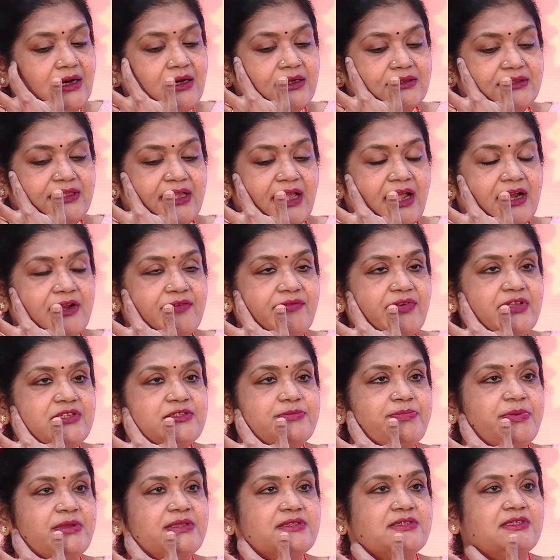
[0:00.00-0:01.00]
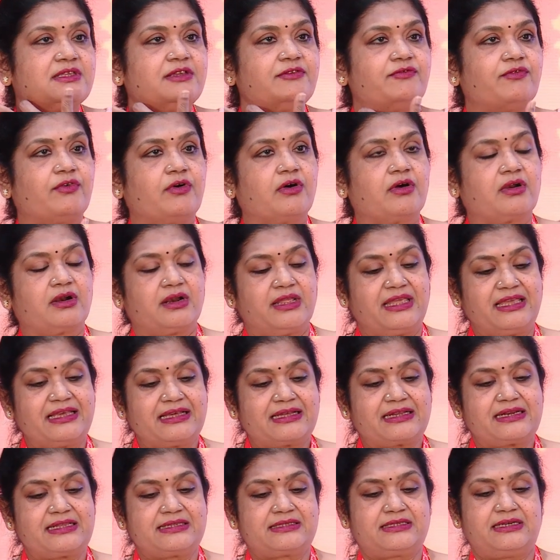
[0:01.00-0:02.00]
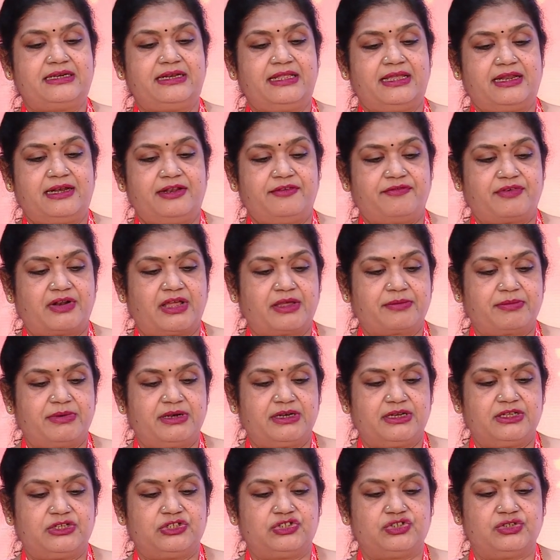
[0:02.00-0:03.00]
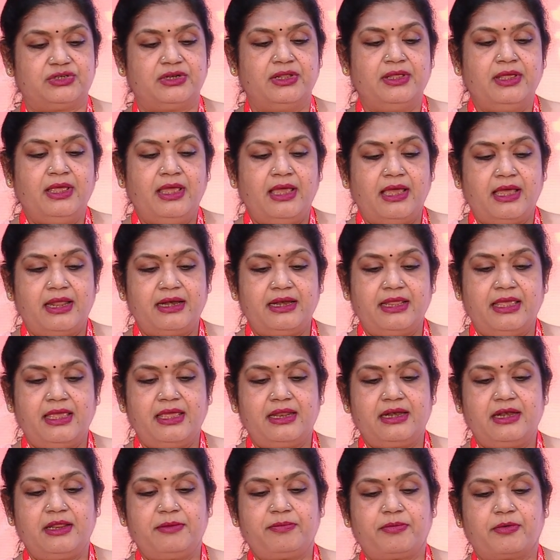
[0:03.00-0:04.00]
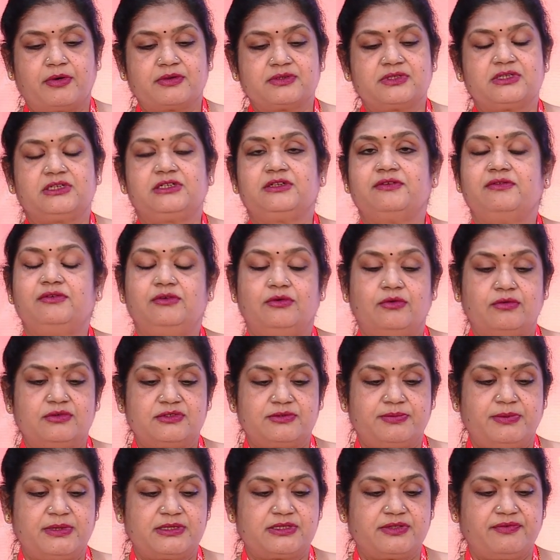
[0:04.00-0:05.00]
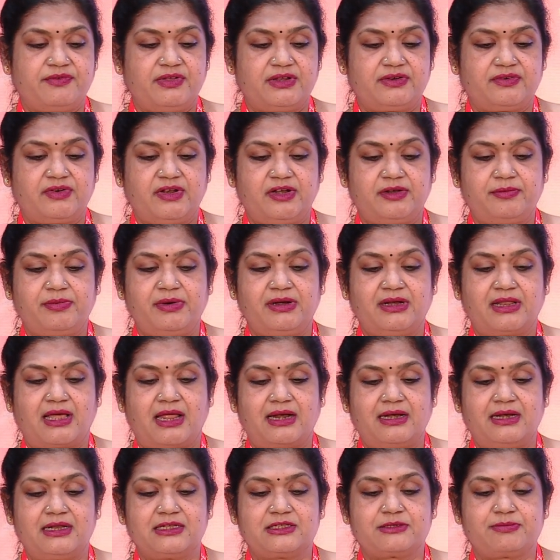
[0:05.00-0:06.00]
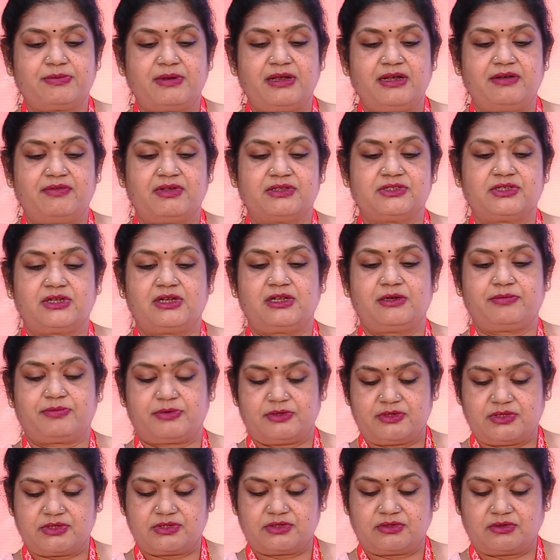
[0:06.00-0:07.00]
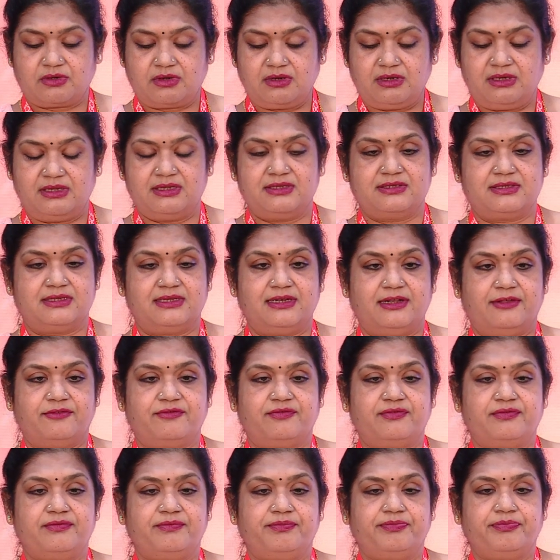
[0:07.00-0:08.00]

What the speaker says: they advise FOGCE for increased DNA fragmentation. And ANA positive, no specific treatment, unexplained vaginal progesterone is enough.